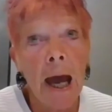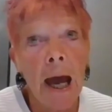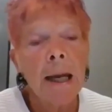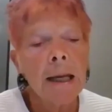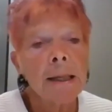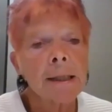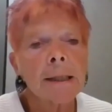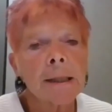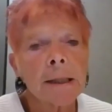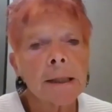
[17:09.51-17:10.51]
is the
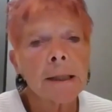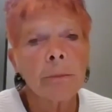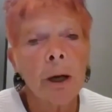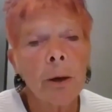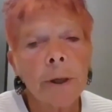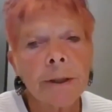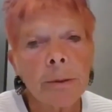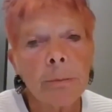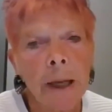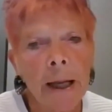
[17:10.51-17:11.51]
decision about whether to
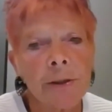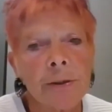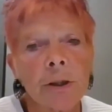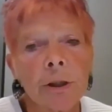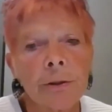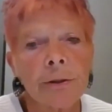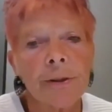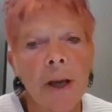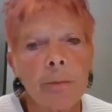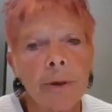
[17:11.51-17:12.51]
place the children
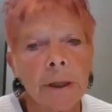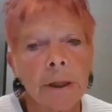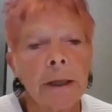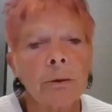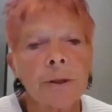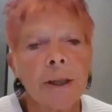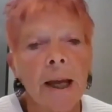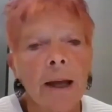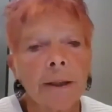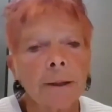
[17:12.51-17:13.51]
separately or
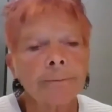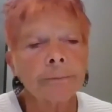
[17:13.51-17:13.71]
together.